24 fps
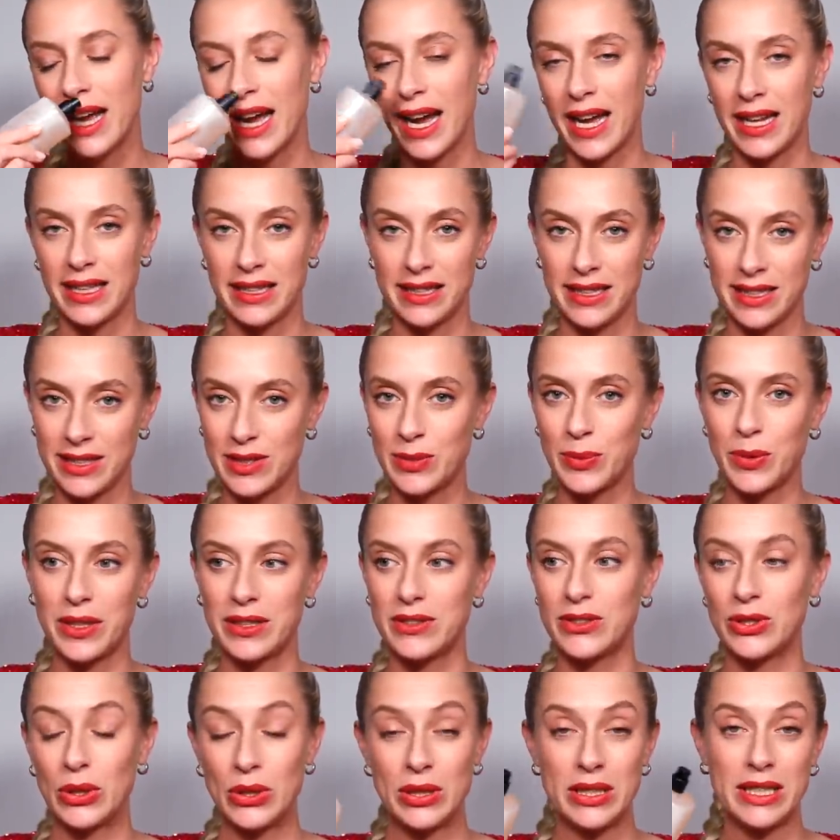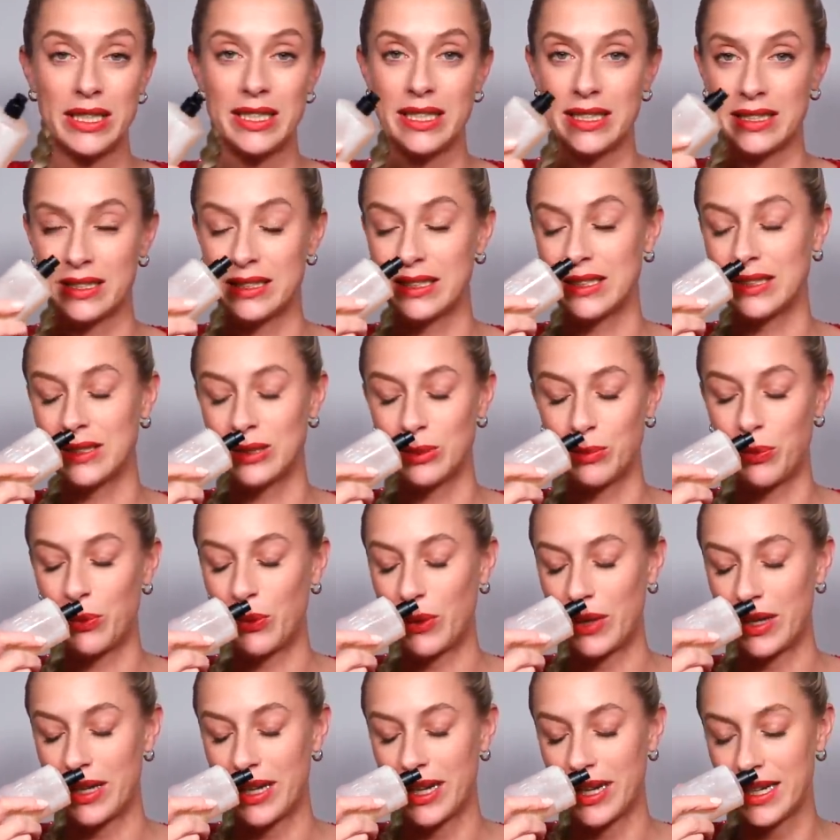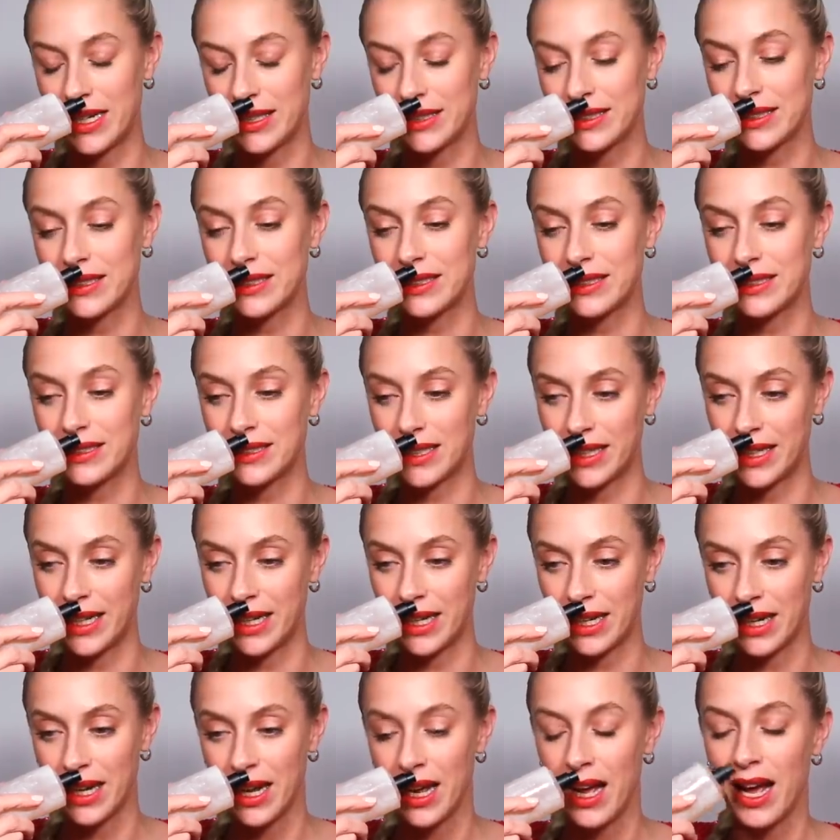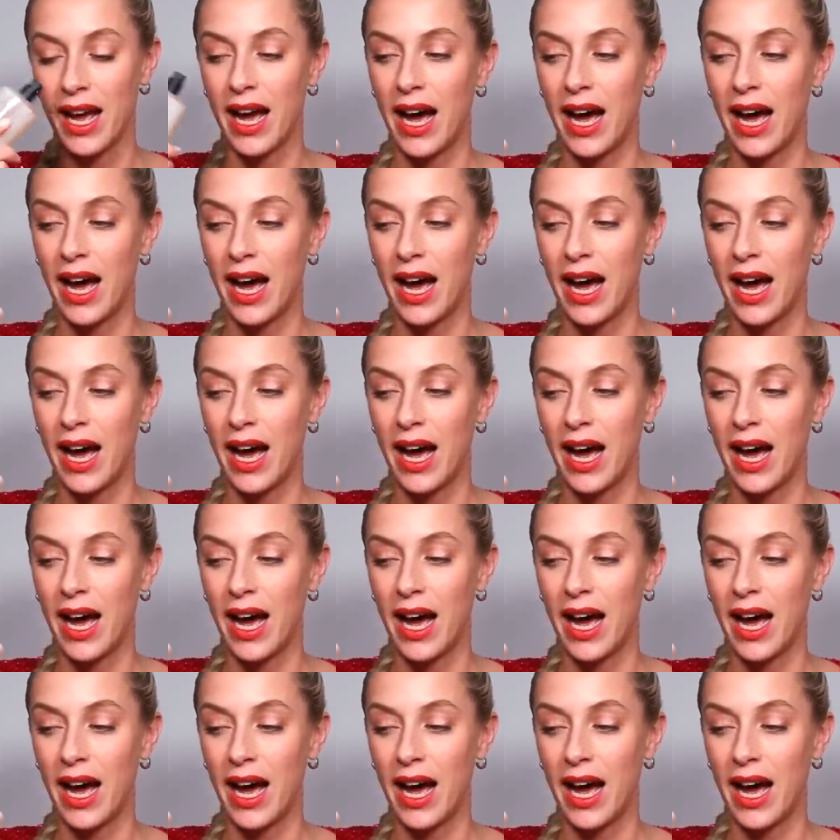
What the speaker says: And this one certainly doesn't disappoint. It is stunning.